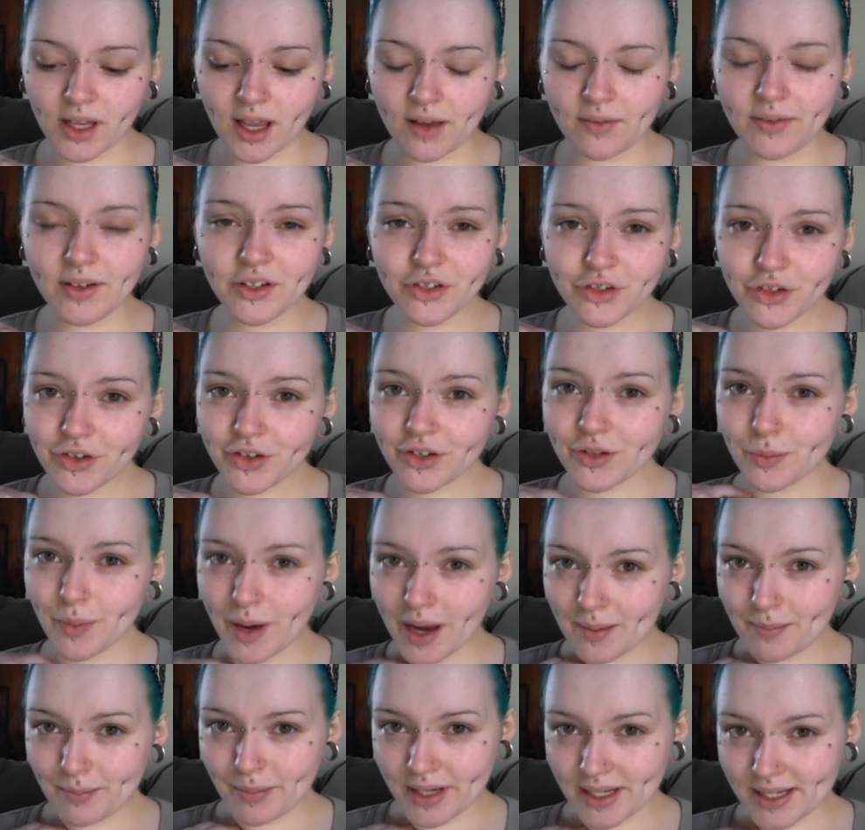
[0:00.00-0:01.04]
literally just
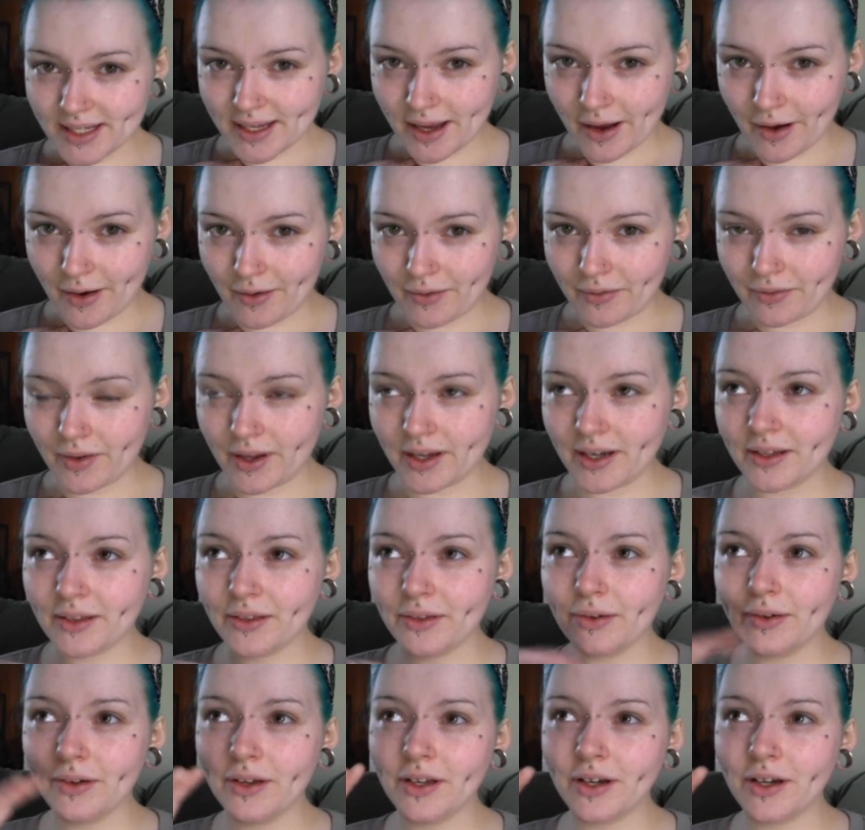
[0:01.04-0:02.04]
weighed myself, and I thought,